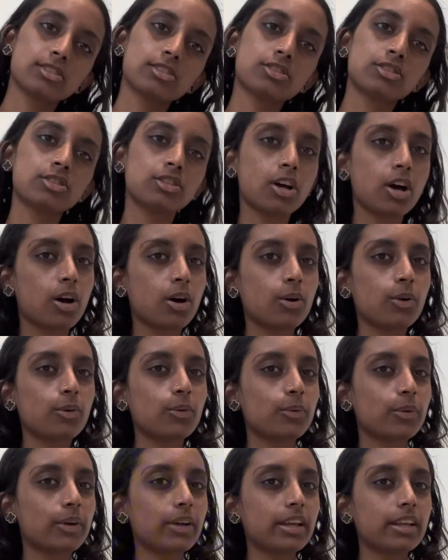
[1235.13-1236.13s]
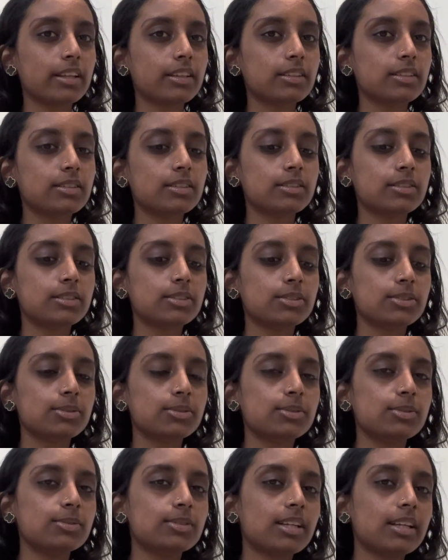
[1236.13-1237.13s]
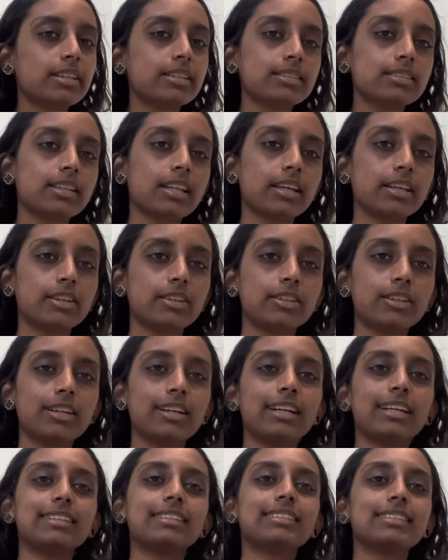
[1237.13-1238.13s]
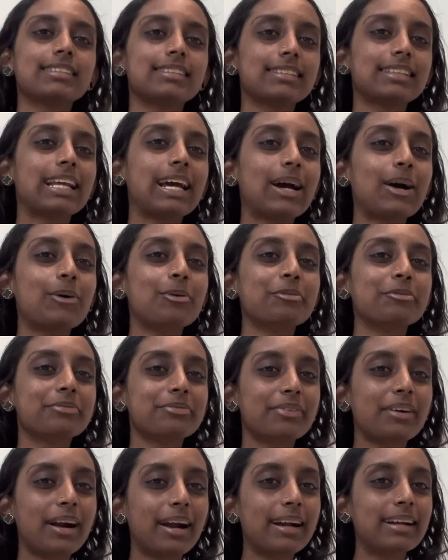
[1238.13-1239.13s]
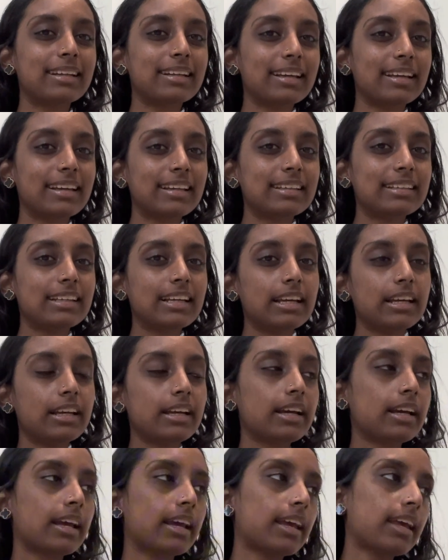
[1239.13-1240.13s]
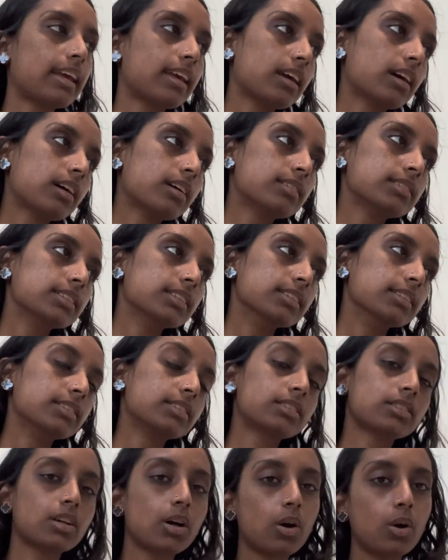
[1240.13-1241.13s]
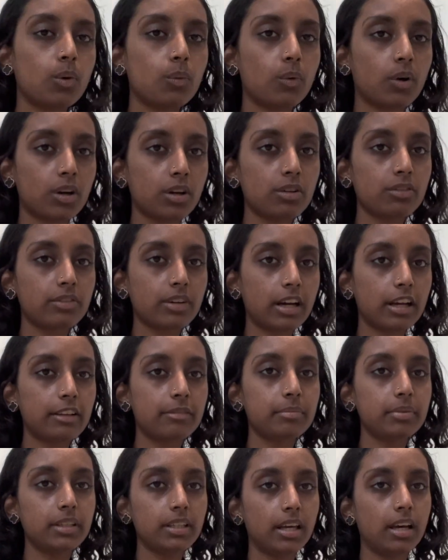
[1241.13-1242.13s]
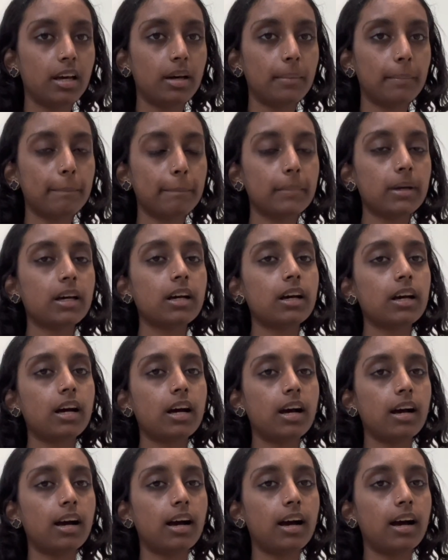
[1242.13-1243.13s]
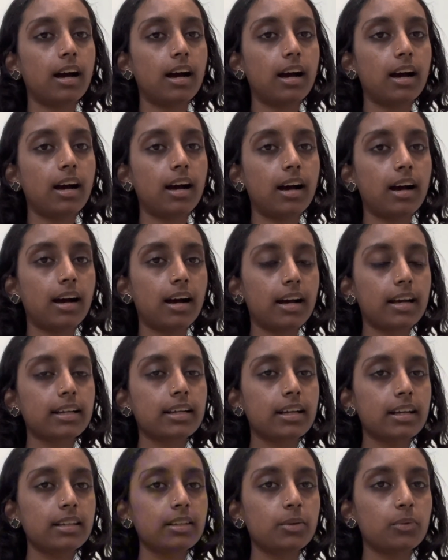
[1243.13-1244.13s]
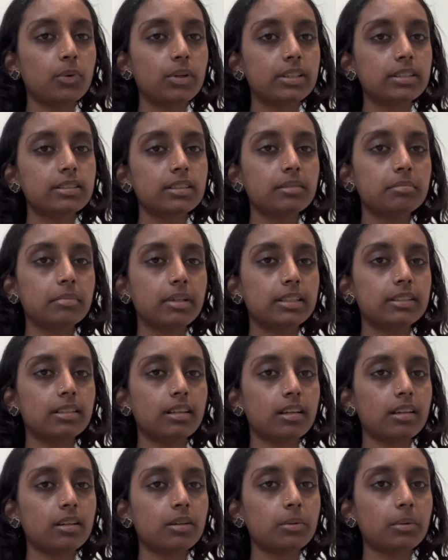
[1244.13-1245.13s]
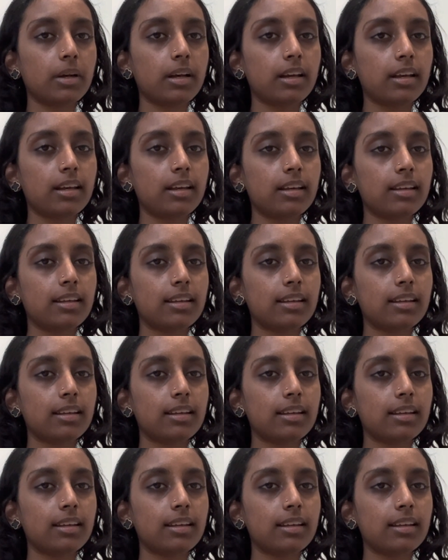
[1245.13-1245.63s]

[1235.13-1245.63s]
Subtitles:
So it's 2 days later. It's now Friday and it's 1:05 p.m. I kind of wasted my day away,